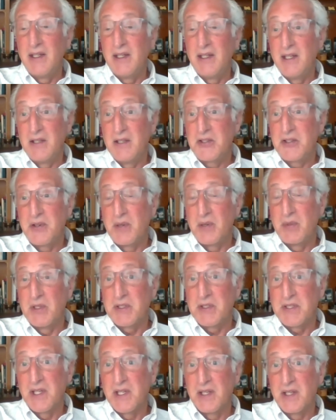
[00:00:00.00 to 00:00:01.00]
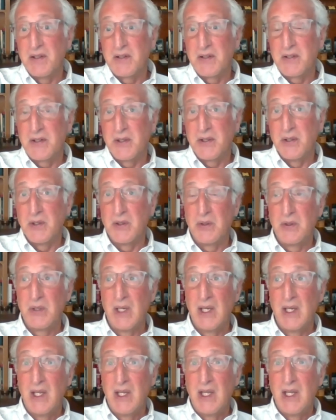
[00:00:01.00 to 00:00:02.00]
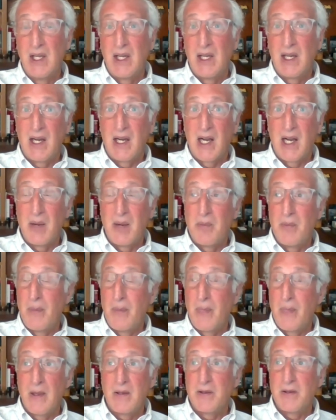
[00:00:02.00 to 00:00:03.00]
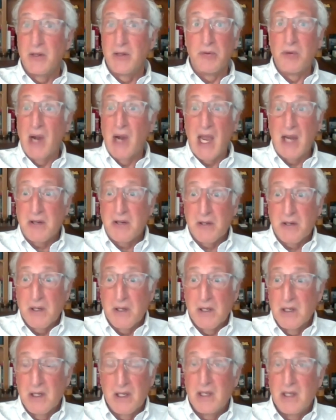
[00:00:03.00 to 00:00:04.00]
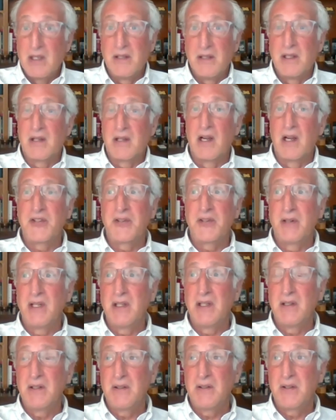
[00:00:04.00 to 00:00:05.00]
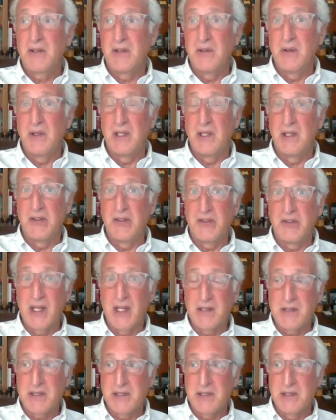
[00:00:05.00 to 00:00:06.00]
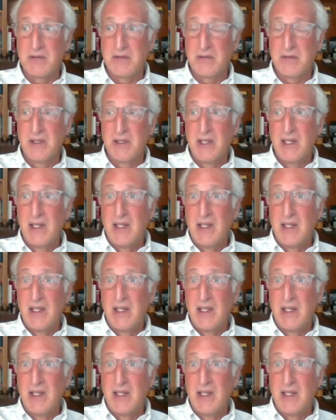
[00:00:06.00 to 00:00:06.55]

And he attributes it to the rancor in the country, to the sense of